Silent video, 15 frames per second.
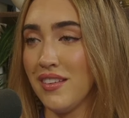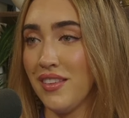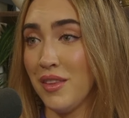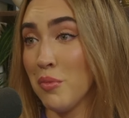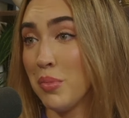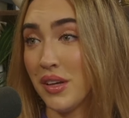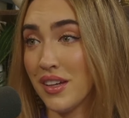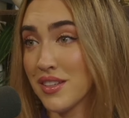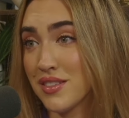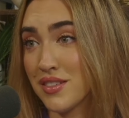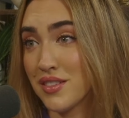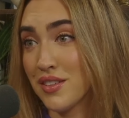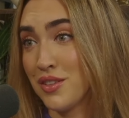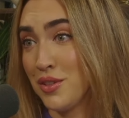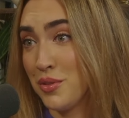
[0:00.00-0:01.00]
the
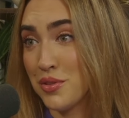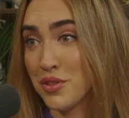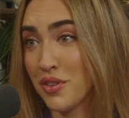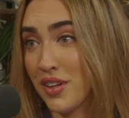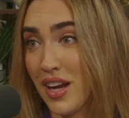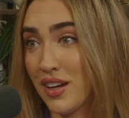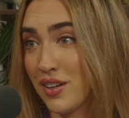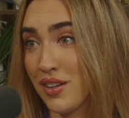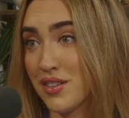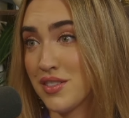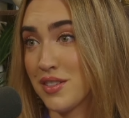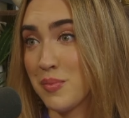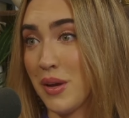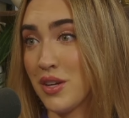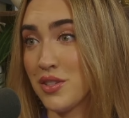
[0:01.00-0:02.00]
biggest news creators,
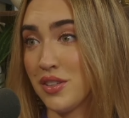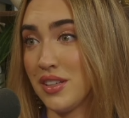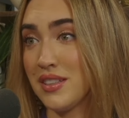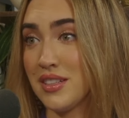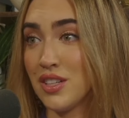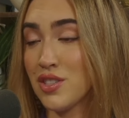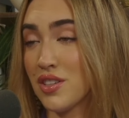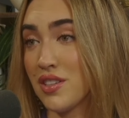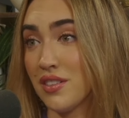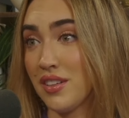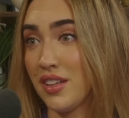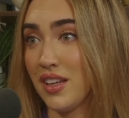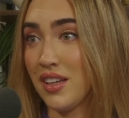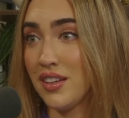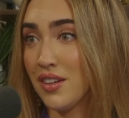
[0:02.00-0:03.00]
especially
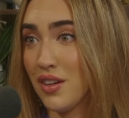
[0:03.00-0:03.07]
digitally,